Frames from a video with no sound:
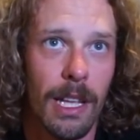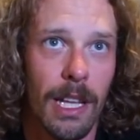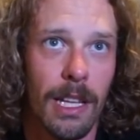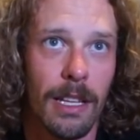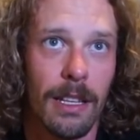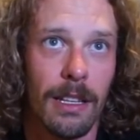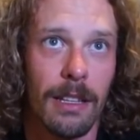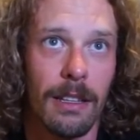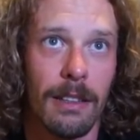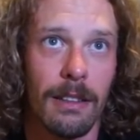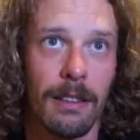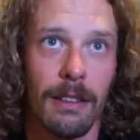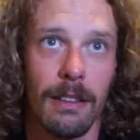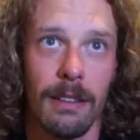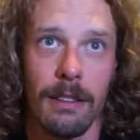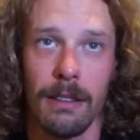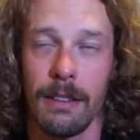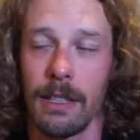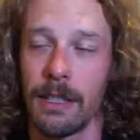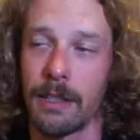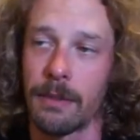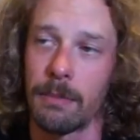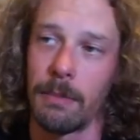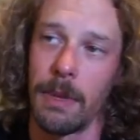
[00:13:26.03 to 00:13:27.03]
and
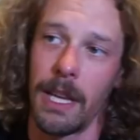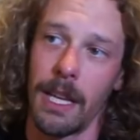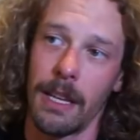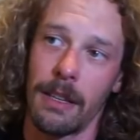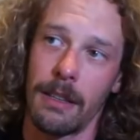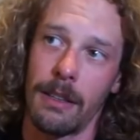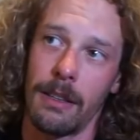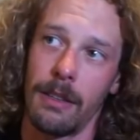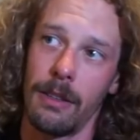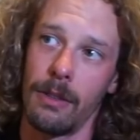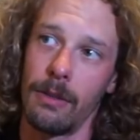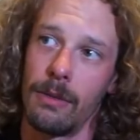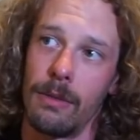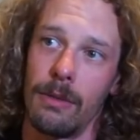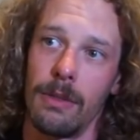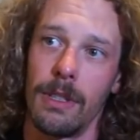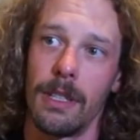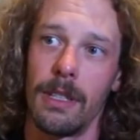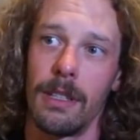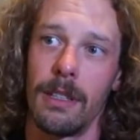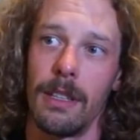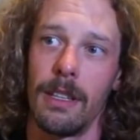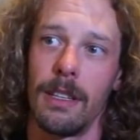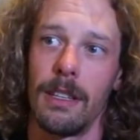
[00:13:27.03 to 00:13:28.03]
this make you